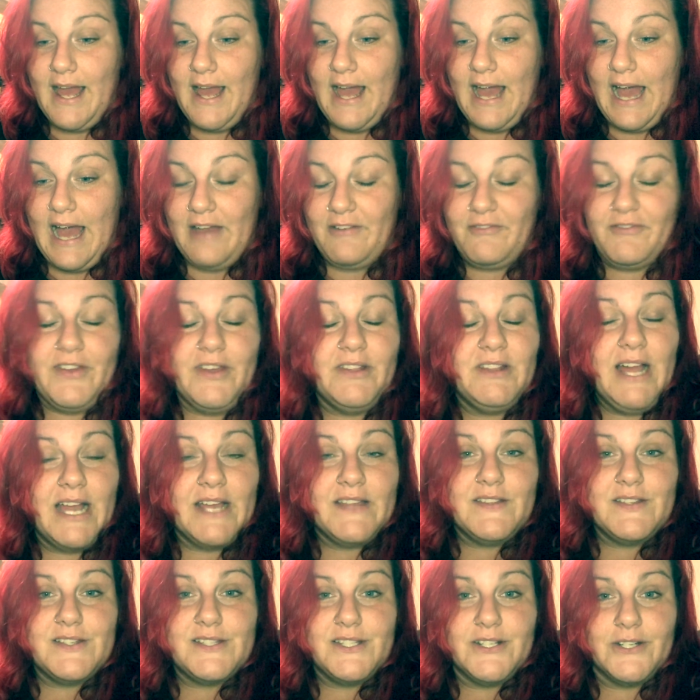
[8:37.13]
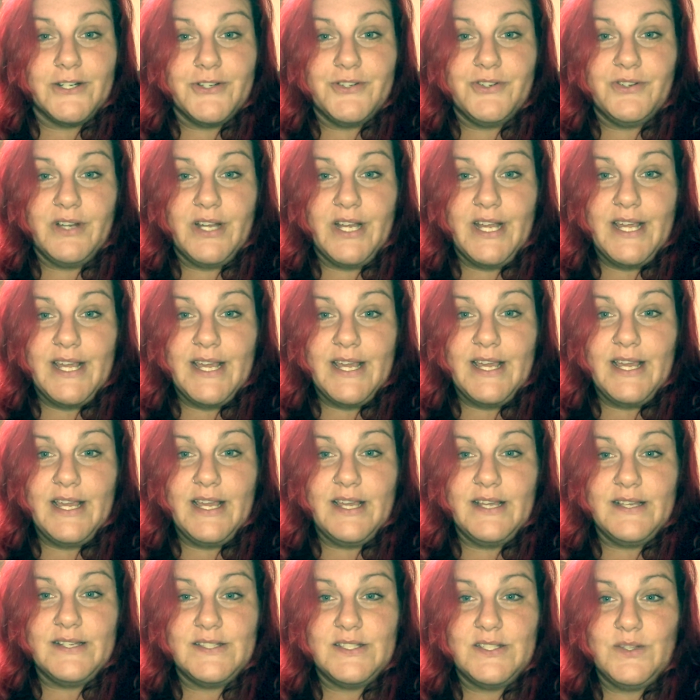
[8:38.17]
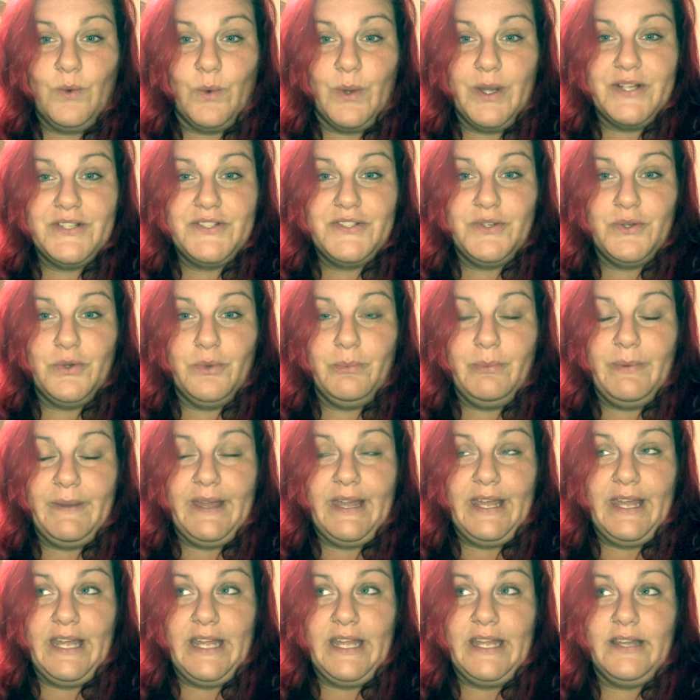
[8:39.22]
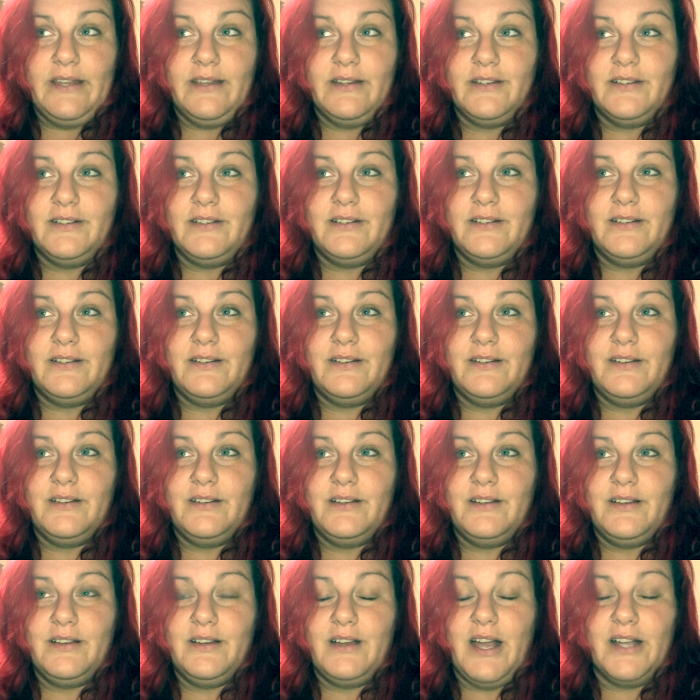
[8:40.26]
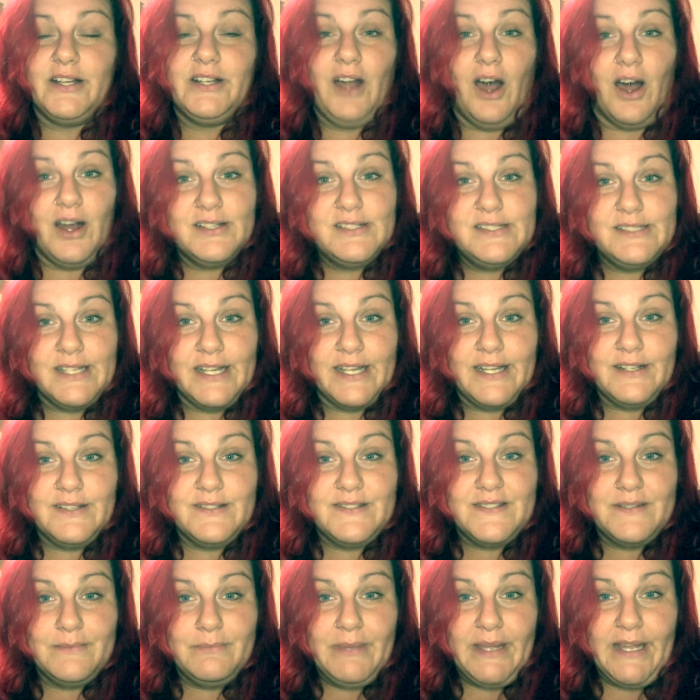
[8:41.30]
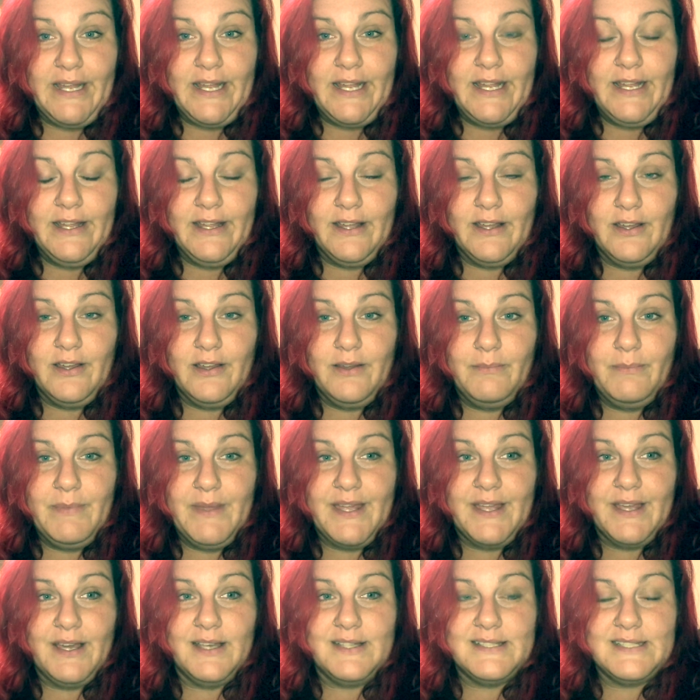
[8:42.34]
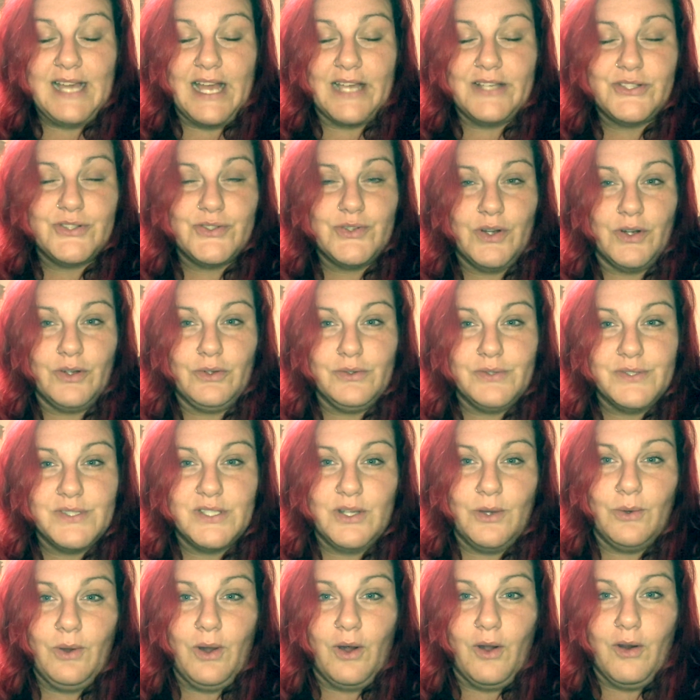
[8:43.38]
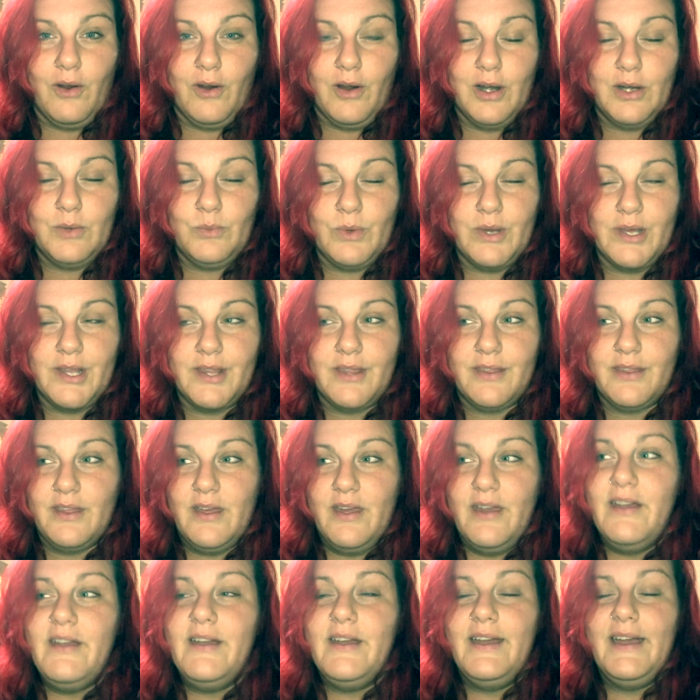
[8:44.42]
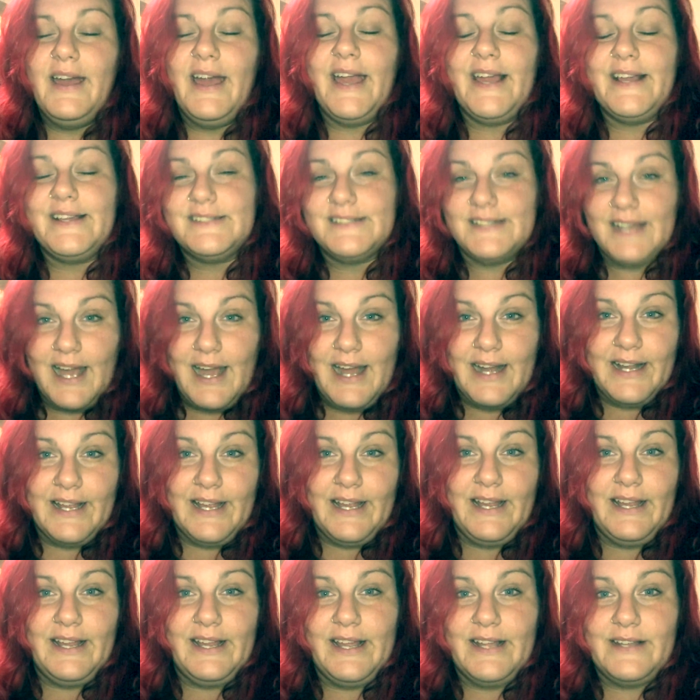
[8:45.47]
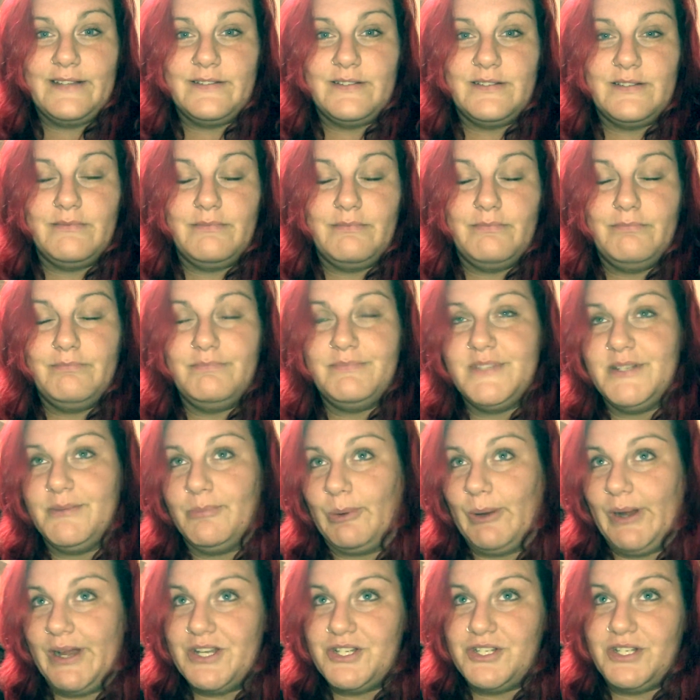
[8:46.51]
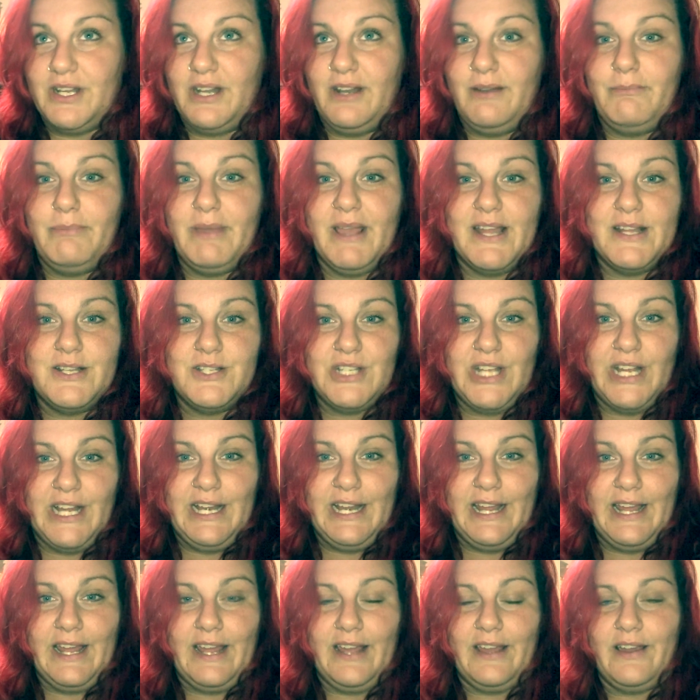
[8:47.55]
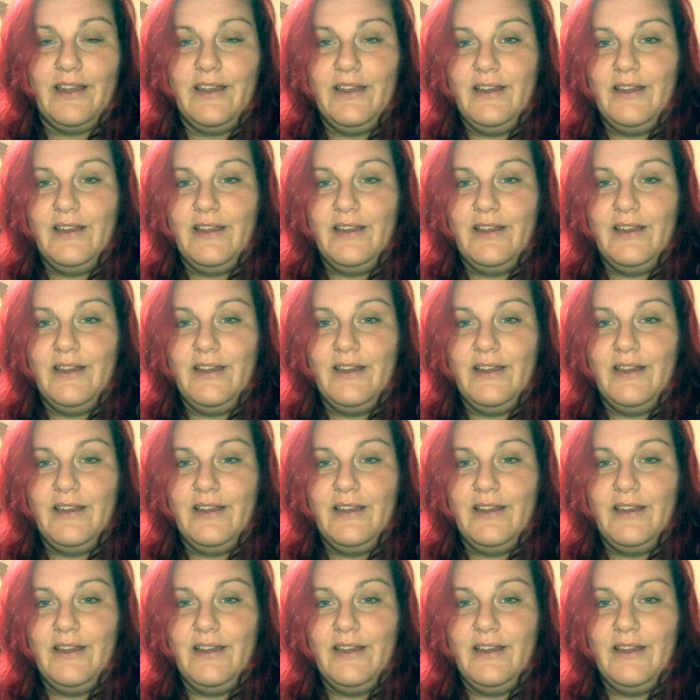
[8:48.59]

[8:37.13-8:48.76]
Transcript: I feel like this surgery is going to be a godsend to me, because I struggle so hard with anxiety and depression, binge eating,